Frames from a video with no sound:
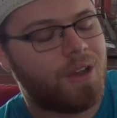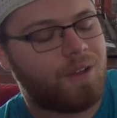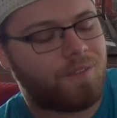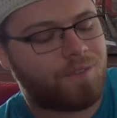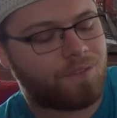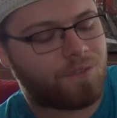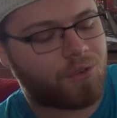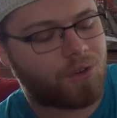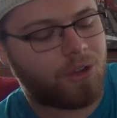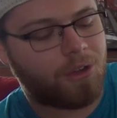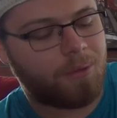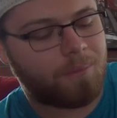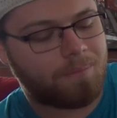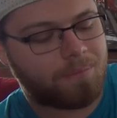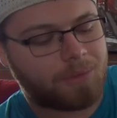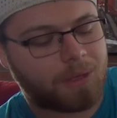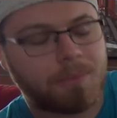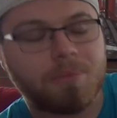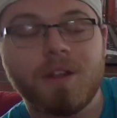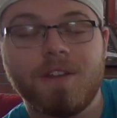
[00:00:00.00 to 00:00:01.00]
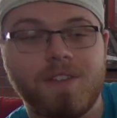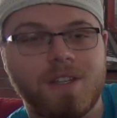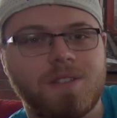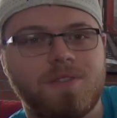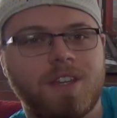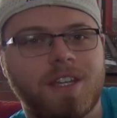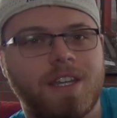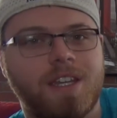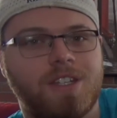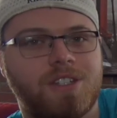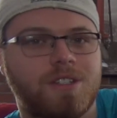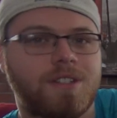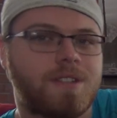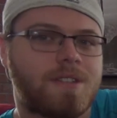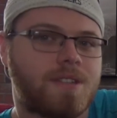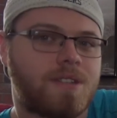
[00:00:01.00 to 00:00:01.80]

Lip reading: from previous vacations.